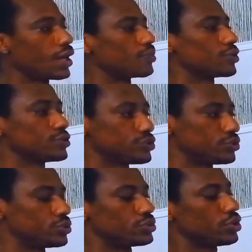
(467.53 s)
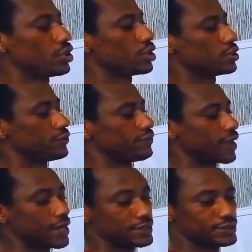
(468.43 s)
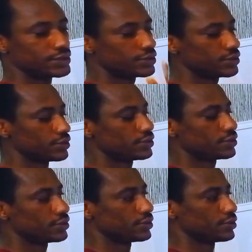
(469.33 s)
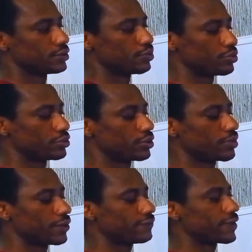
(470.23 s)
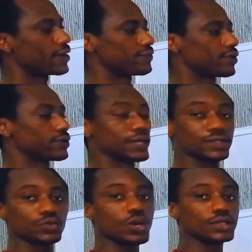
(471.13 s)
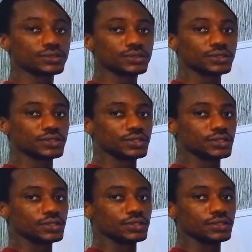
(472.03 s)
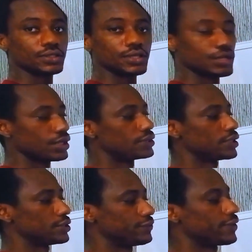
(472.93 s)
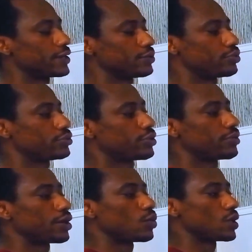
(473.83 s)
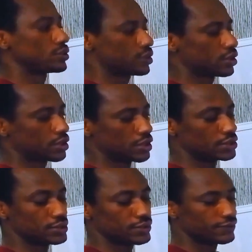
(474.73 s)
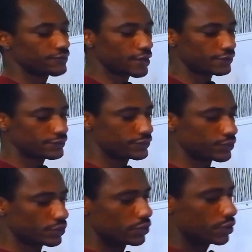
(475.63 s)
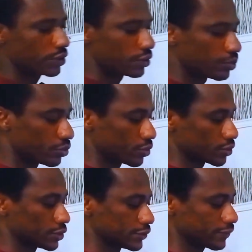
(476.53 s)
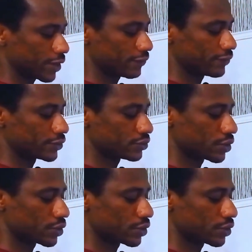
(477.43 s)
I'm going to divide the product by 5, I'll get 1. And then divide the product by 1, I'll get 5. So the product is 5 here.